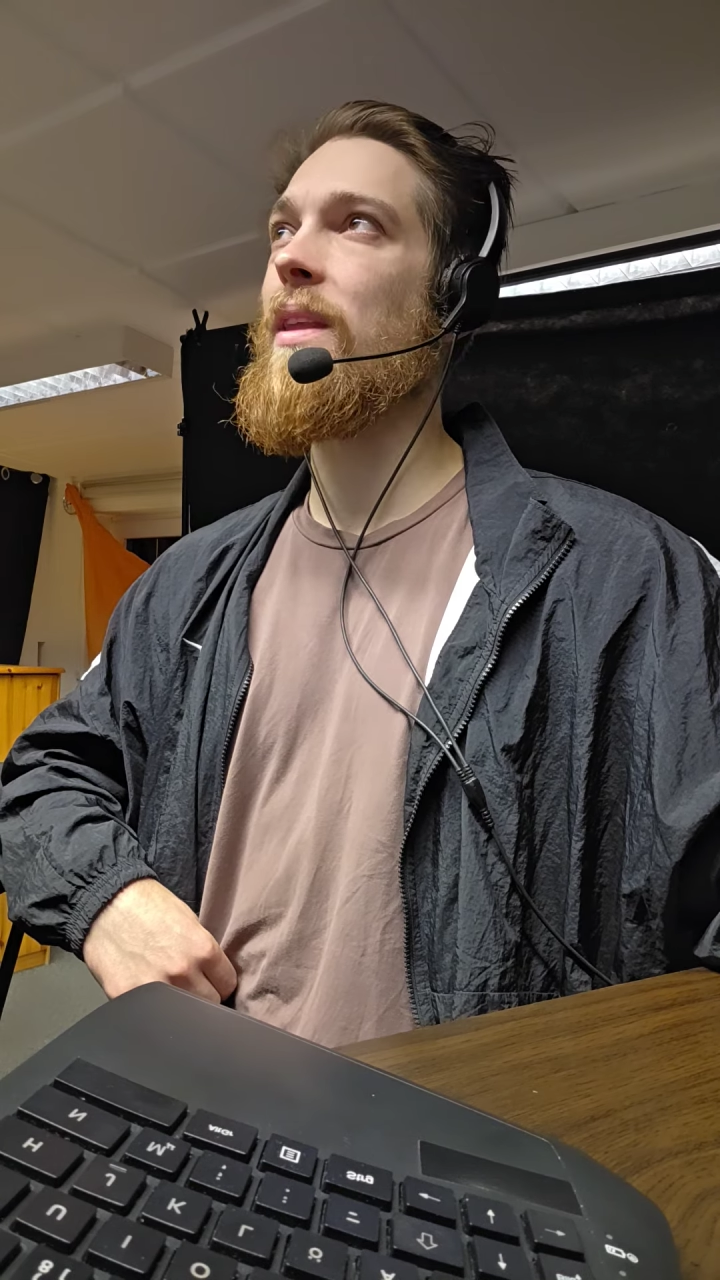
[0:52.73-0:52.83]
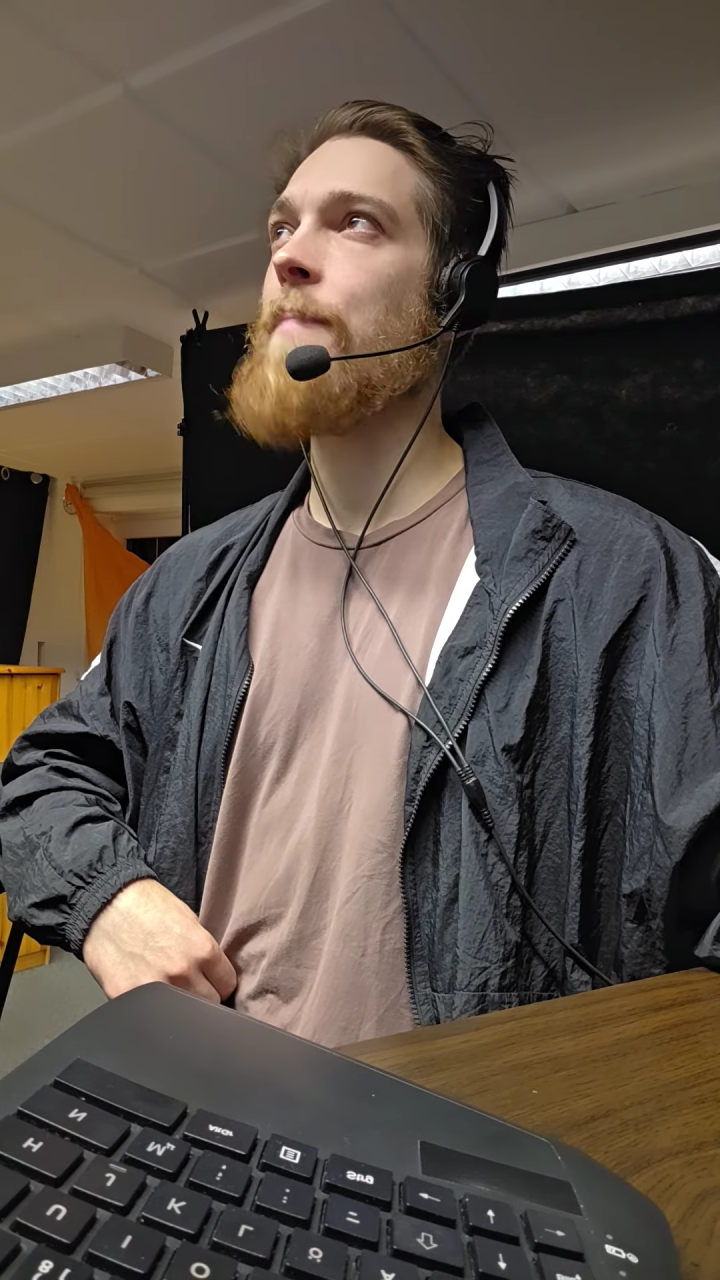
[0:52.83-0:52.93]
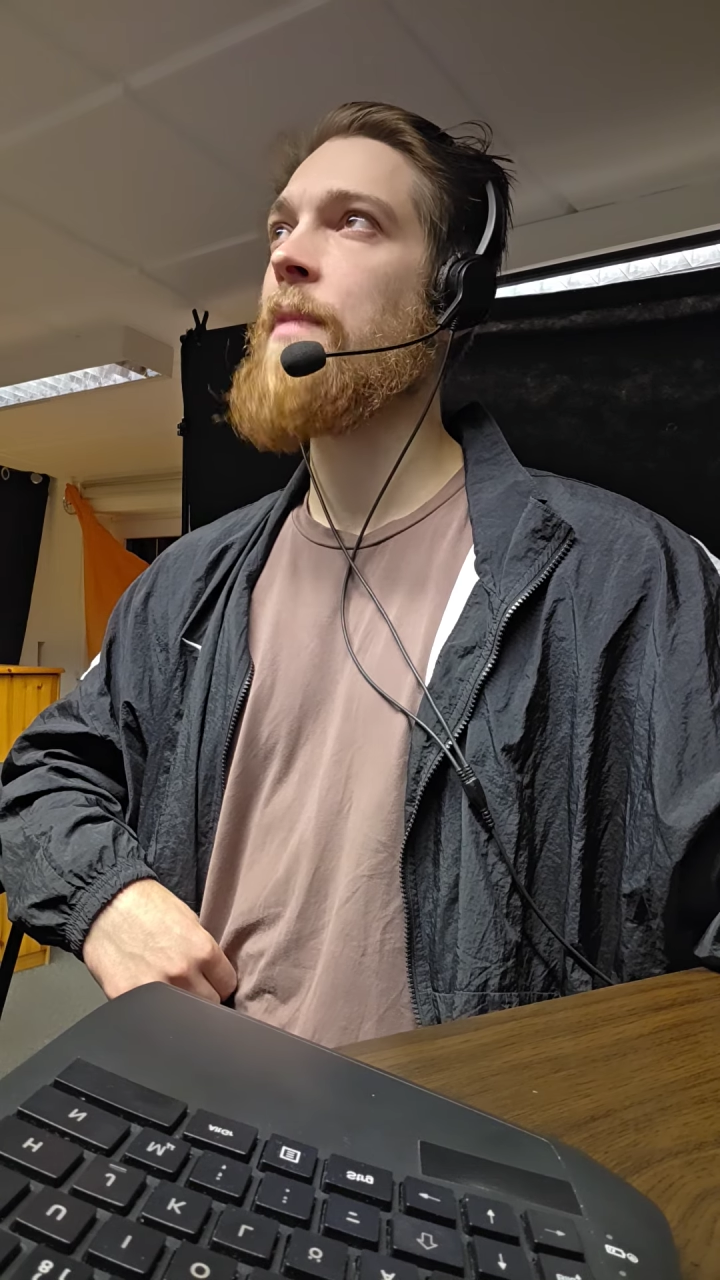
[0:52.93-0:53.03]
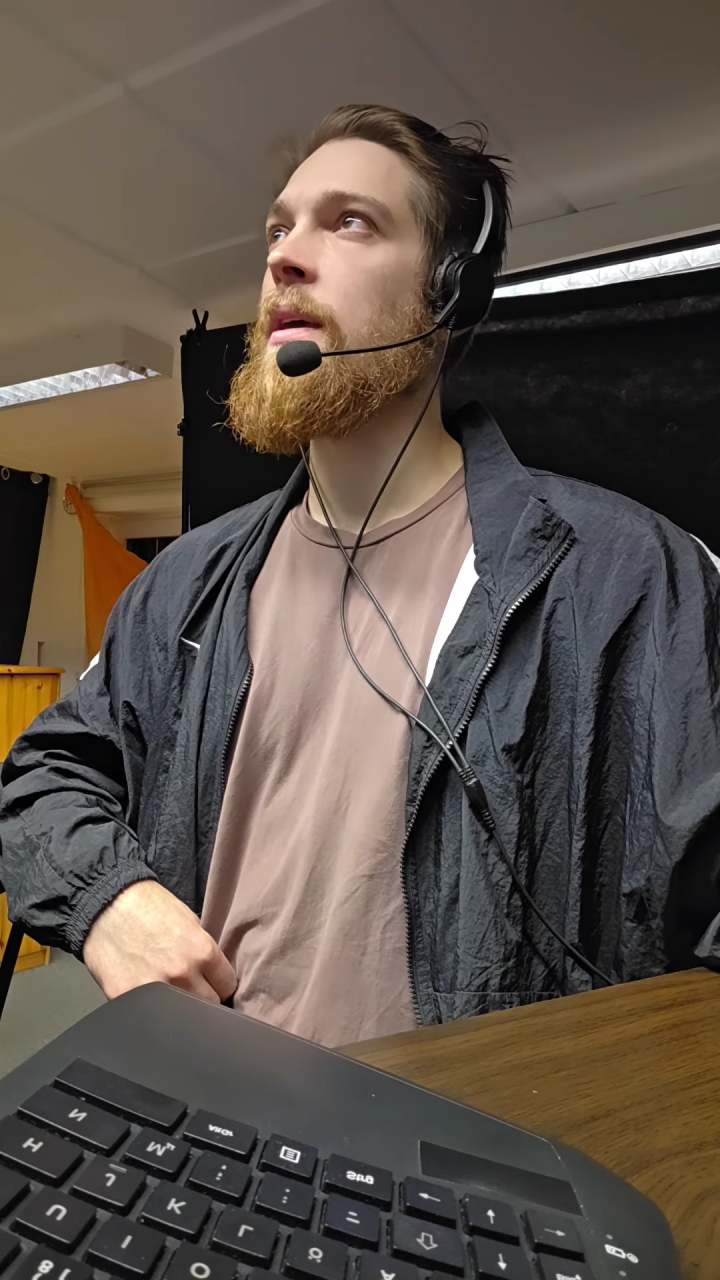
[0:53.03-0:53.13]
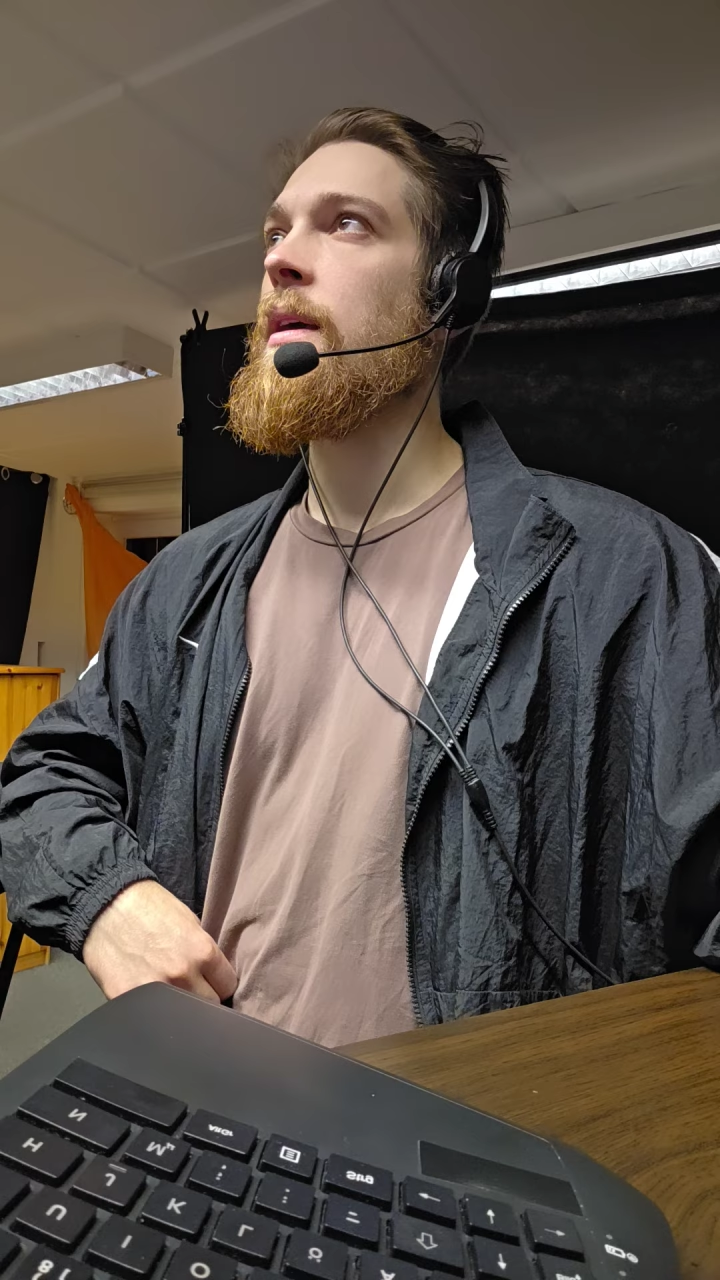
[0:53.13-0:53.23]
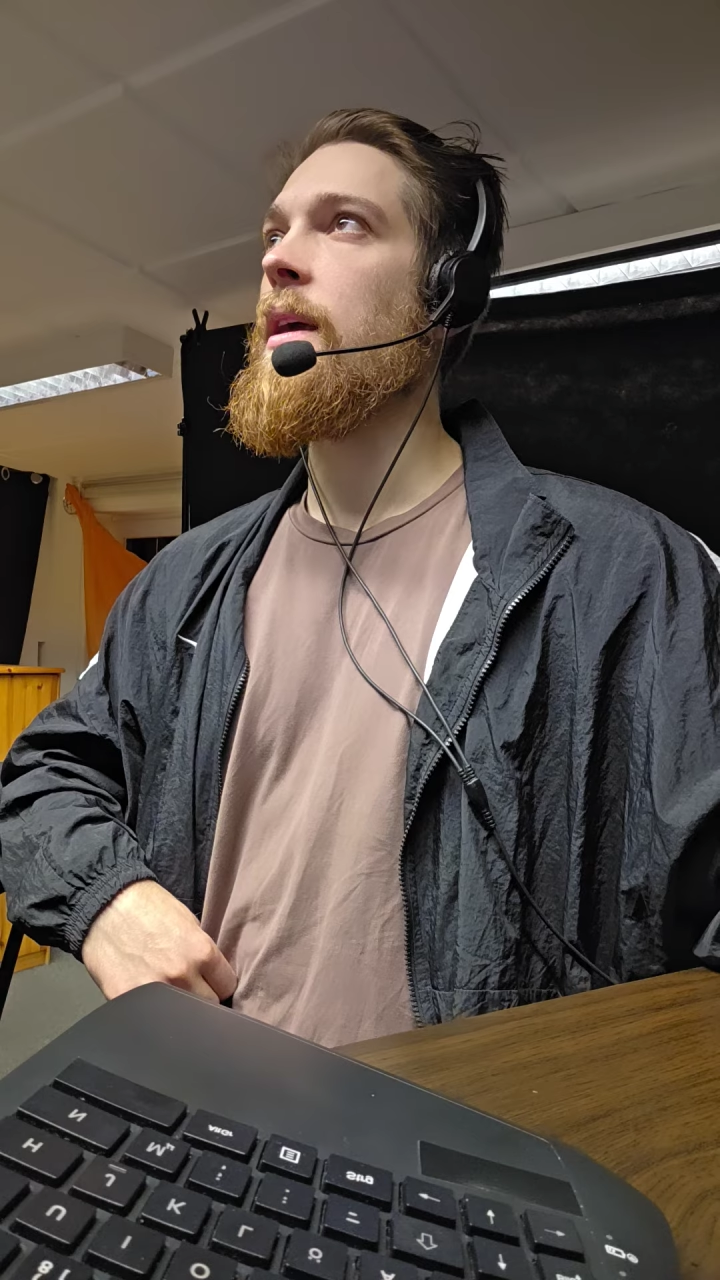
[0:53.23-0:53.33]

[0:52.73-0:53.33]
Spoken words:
only.